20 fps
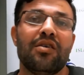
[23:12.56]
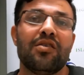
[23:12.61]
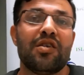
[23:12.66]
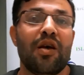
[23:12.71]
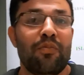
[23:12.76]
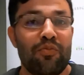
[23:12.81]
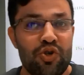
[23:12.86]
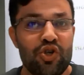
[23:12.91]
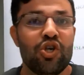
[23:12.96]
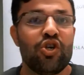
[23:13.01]

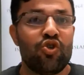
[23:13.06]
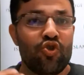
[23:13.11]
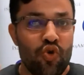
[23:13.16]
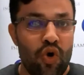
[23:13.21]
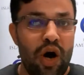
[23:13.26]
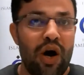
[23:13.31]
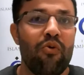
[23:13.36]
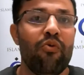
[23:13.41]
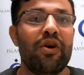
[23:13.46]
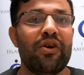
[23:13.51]
subject
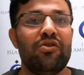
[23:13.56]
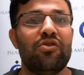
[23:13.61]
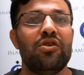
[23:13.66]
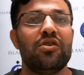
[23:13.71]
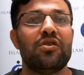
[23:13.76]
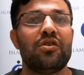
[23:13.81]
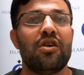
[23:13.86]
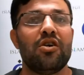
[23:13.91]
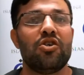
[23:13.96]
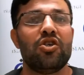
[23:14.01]
to our
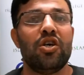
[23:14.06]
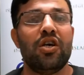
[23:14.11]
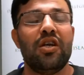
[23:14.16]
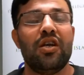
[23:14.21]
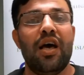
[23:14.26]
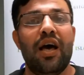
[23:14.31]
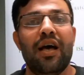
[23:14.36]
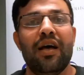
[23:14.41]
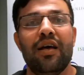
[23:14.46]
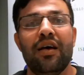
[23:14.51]

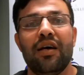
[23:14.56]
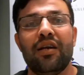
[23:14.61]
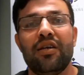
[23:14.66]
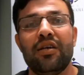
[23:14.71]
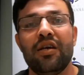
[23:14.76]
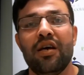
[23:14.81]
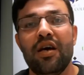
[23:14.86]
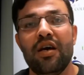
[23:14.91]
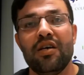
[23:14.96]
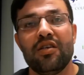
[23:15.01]
discussion
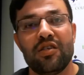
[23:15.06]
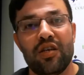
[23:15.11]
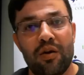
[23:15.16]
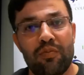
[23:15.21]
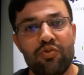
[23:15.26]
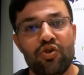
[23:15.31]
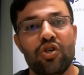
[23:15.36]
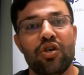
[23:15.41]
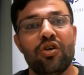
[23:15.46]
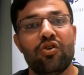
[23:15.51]
and
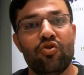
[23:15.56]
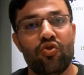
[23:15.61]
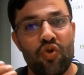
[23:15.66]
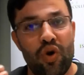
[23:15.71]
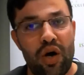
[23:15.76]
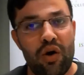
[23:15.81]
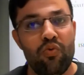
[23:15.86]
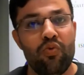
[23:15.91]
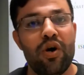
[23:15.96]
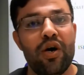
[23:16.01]
subject
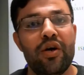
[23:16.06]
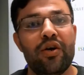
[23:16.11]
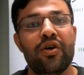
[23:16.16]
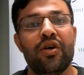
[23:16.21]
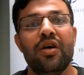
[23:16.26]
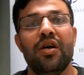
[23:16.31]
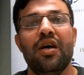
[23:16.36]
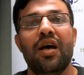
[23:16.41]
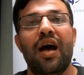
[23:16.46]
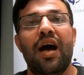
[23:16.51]
to our
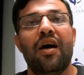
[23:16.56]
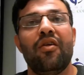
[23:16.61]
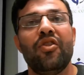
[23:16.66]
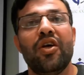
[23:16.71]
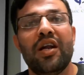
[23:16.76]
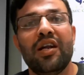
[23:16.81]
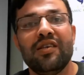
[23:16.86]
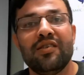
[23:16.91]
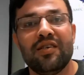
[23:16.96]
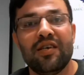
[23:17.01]

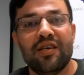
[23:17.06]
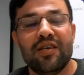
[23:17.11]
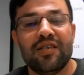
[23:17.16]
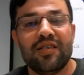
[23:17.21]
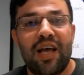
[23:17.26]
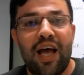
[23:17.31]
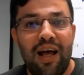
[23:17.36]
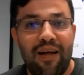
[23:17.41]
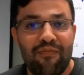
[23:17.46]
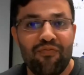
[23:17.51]

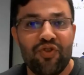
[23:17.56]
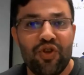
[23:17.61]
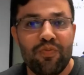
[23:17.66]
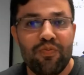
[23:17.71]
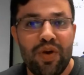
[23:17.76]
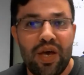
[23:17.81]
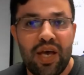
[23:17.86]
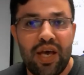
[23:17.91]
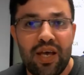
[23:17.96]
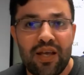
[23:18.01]
analysis and
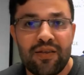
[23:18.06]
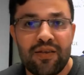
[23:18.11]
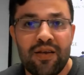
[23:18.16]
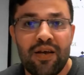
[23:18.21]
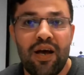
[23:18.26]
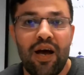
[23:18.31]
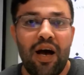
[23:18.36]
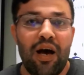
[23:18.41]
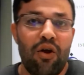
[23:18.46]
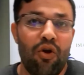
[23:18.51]
debate
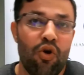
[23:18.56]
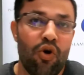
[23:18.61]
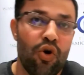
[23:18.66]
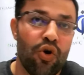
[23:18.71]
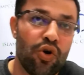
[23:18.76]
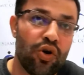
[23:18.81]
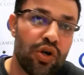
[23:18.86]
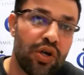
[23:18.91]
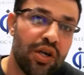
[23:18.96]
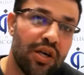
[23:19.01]

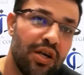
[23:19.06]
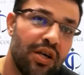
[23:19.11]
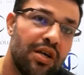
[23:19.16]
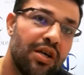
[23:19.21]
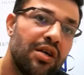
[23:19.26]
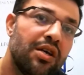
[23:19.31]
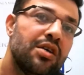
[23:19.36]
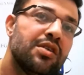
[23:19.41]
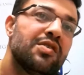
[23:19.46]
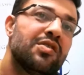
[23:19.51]

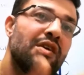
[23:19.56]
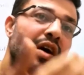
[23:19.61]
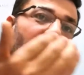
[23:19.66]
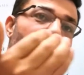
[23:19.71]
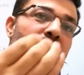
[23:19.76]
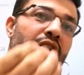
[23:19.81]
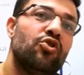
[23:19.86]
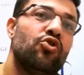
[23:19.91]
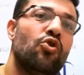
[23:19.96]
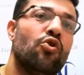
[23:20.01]

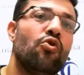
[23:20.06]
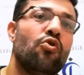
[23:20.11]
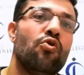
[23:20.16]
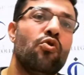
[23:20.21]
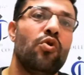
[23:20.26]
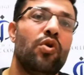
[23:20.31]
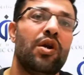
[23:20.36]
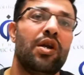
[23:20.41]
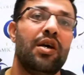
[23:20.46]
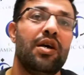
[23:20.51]
alongside
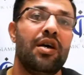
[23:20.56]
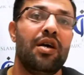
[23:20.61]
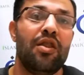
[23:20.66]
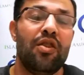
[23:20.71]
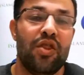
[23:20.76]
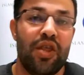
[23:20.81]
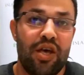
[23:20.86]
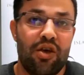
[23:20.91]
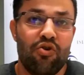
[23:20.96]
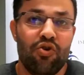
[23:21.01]
all
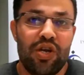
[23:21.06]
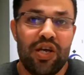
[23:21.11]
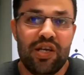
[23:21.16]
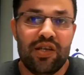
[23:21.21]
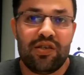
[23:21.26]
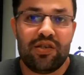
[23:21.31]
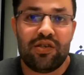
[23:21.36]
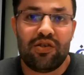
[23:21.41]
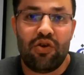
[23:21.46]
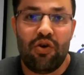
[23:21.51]
the
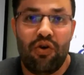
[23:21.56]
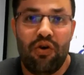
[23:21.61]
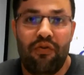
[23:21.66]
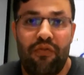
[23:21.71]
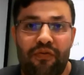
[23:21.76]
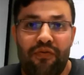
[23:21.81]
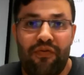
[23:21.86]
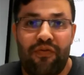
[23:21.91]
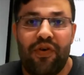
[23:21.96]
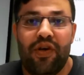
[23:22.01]
units
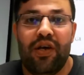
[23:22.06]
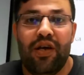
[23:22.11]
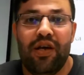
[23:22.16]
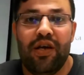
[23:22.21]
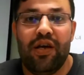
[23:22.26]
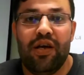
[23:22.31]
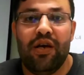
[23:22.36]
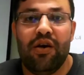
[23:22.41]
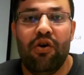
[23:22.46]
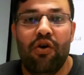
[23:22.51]
of
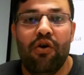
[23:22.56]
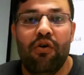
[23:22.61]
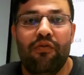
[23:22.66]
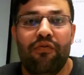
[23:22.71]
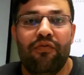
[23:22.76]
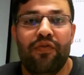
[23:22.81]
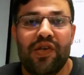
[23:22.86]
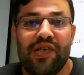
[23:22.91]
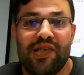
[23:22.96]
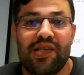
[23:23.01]

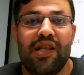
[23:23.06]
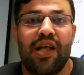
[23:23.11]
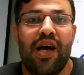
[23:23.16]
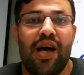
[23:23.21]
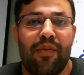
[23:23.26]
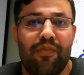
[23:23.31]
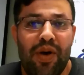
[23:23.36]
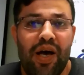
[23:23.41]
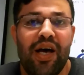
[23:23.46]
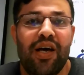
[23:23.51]

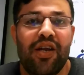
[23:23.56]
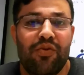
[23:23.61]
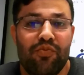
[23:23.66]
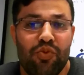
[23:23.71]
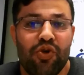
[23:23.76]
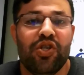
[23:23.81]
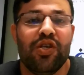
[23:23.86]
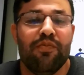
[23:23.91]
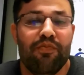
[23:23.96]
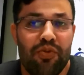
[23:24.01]
Islam and
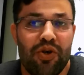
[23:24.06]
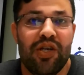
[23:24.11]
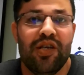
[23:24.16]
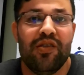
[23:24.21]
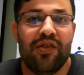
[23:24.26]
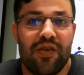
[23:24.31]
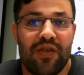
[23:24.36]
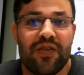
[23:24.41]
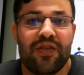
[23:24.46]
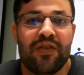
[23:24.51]
modern
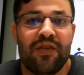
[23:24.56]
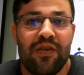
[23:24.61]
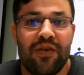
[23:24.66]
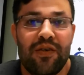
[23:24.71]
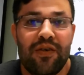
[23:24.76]
politics.